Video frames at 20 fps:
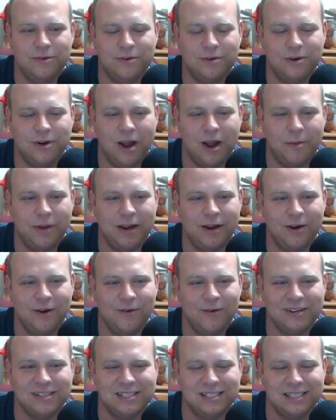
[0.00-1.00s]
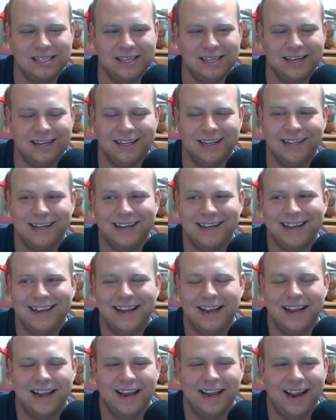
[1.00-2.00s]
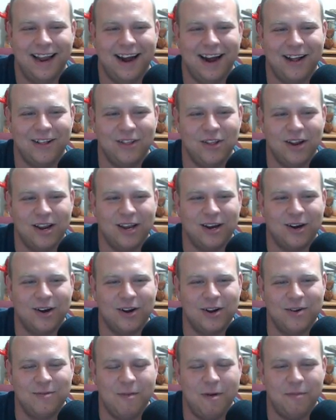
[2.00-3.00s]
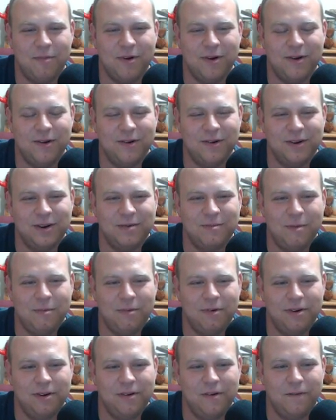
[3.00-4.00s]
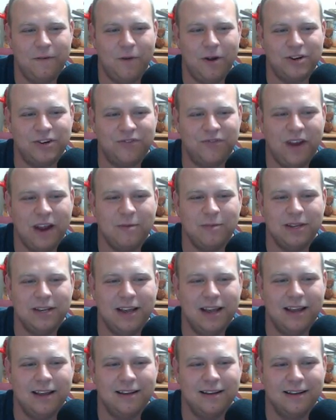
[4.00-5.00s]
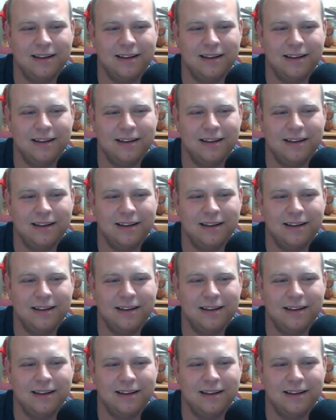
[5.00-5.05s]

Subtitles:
coming or what's the deal? And I look at her. You ever watch Family Guy?